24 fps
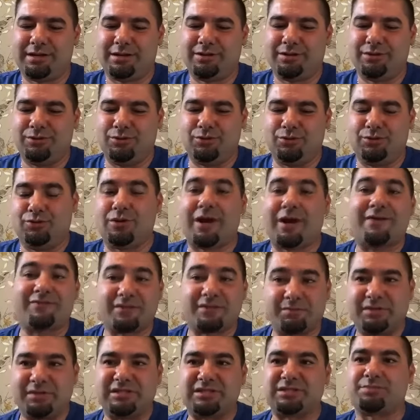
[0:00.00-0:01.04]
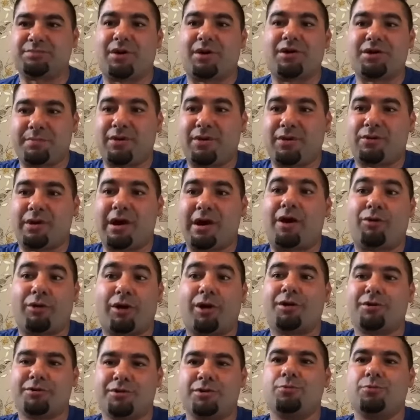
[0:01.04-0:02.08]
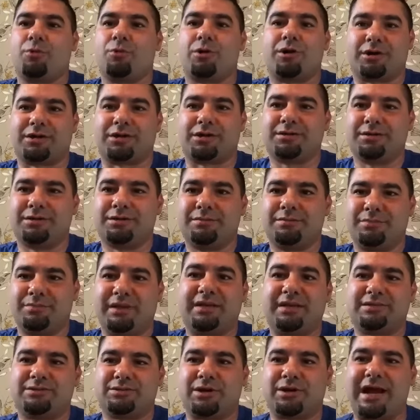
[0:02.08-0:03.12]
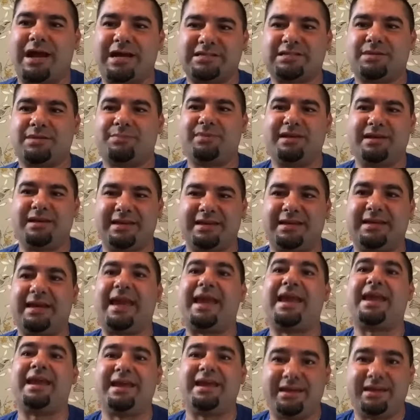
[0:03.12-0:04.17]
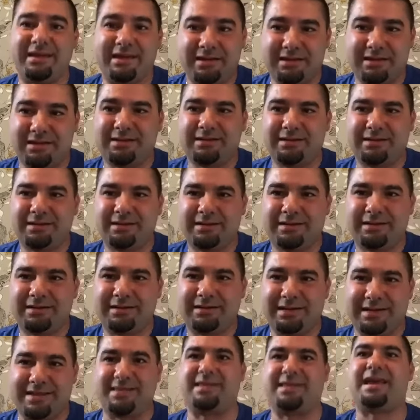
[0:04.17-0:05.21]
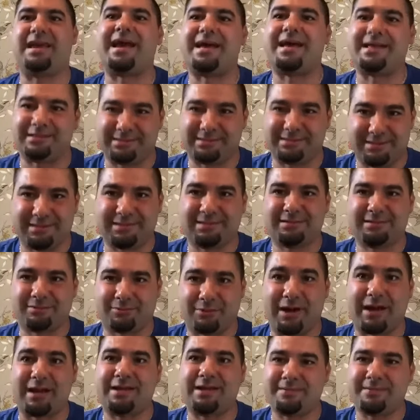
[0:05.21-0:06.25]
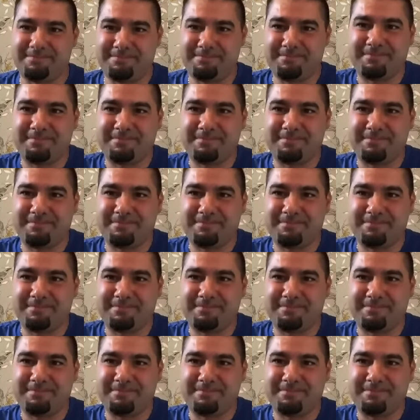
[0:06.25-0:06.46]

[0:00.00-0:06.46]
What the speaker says: you have to be smart about how hard you work, because there has to be a gain in the end, right?